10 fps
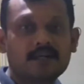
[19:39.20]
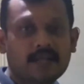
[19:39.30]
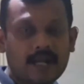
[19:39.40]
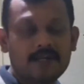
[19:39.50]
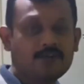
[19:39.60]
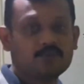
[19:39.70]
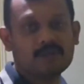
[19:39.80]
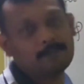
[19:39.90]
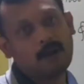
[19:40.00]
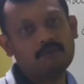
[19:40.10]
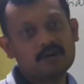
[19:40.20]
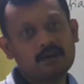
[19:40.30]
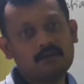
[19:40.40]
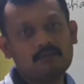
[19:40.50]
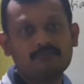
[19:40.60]
10 to the
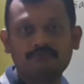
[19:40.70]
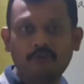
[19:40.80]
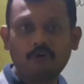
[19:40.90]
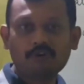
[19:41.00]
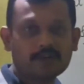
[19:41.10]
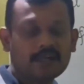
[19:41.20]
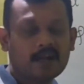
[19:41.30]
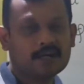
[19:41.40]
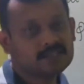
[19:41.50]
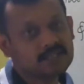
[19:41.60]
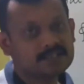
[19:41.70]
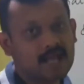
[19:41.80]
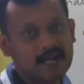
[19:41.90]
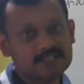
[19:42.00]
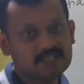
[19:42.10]
power 14 Hertz is the
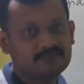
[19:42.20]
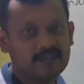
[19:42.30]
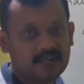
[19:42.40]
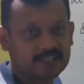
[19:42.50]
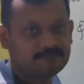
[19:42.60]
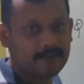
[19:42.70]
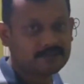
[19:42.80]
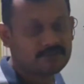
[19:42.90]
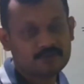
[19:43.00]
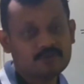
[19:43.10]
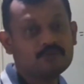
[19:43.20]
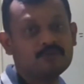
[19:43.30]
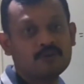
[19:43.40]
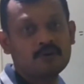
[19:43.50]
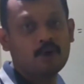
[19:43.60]
answer we are expected to
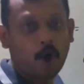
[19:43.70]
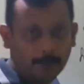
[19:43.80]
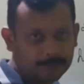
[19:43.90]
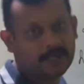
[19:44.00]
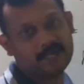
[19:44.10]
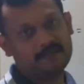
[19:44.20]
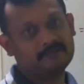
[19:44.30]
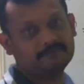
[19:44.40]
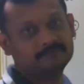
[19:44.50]
obtain.